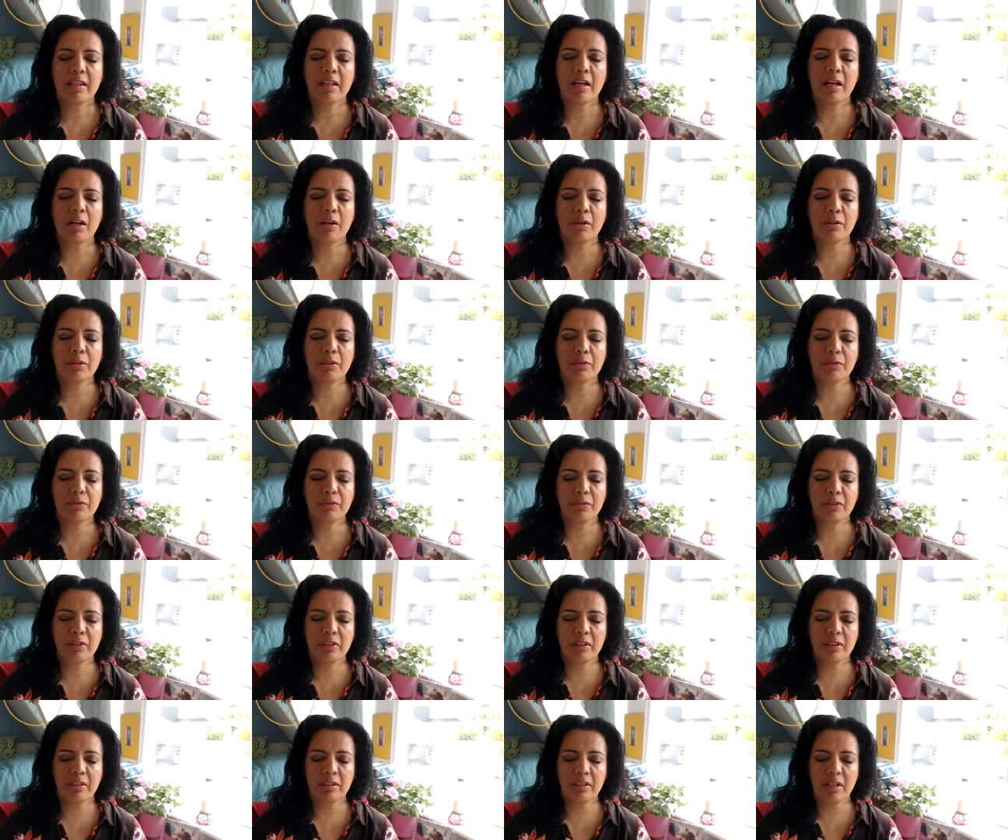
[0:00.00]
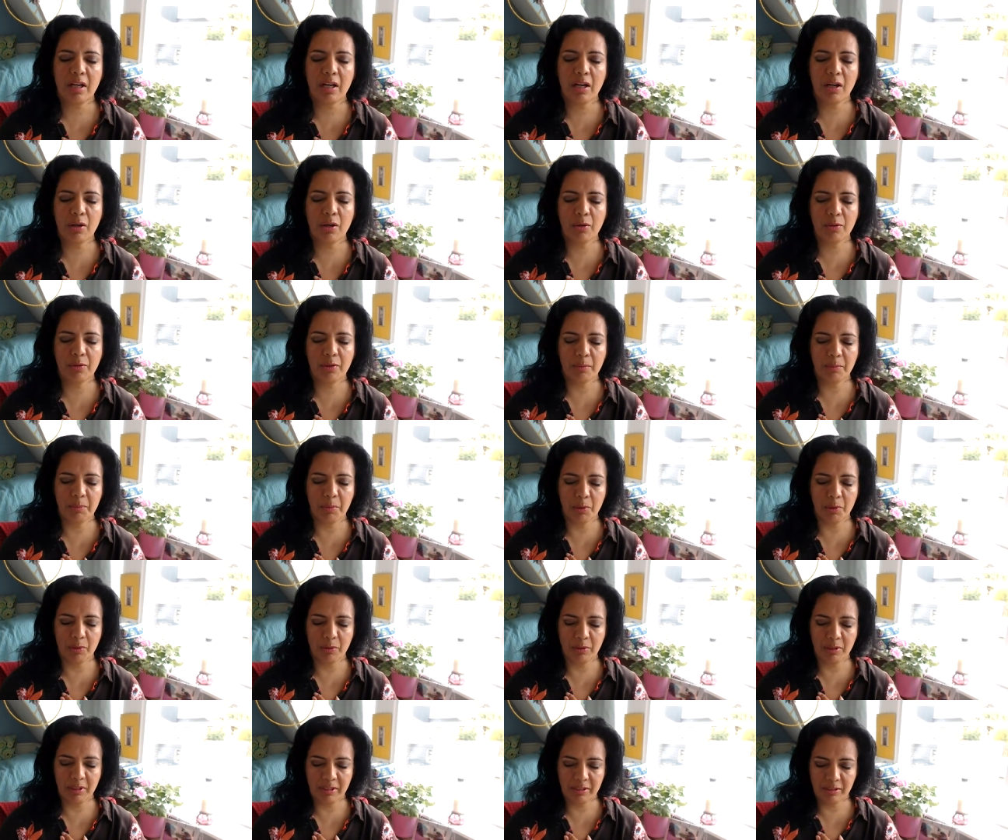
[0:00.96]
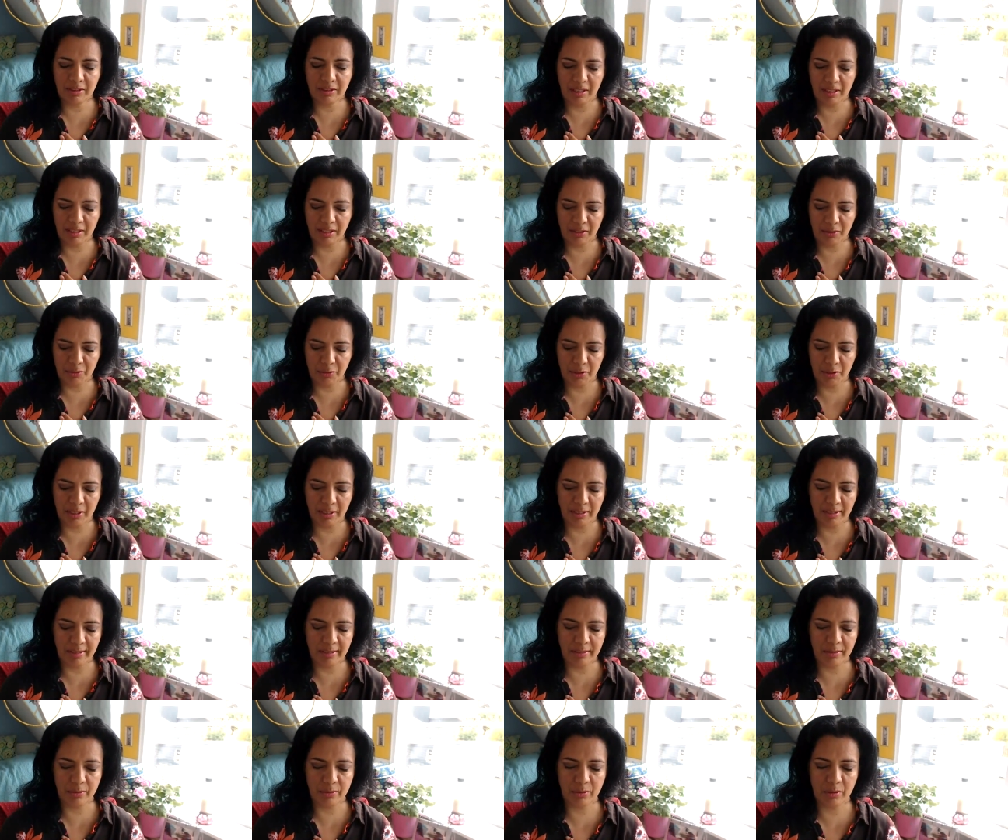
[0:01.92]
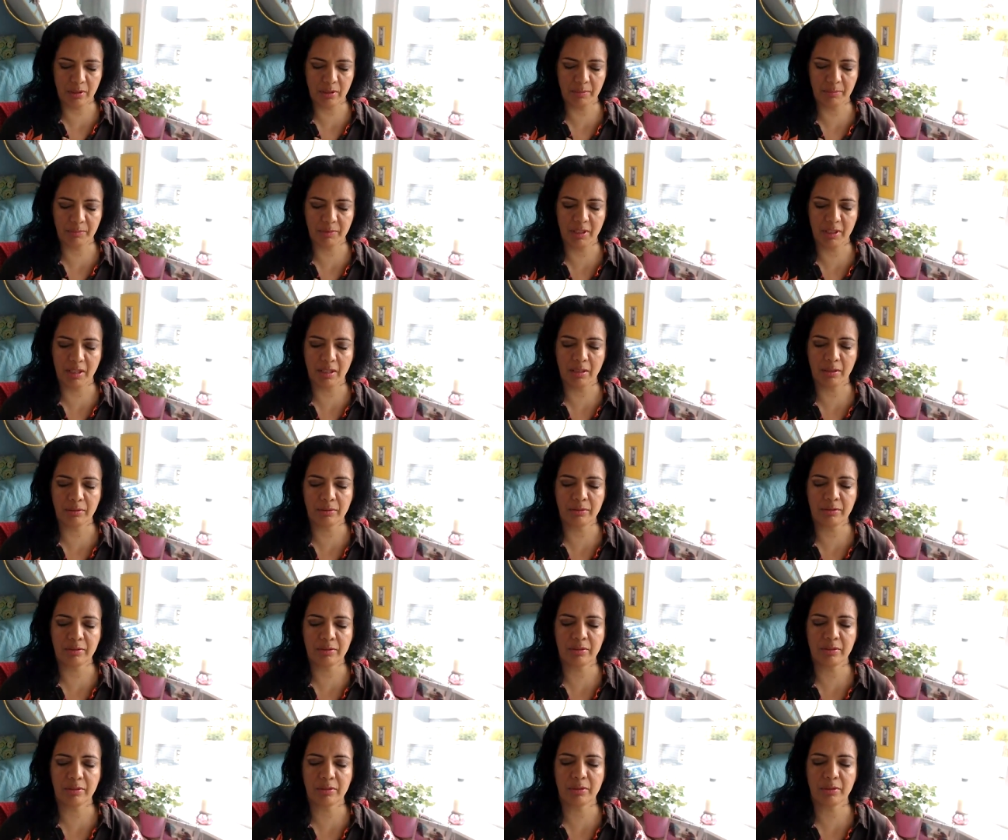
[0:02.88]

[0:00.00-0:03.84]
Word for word: Now you feel how the ball is getting ready to come down.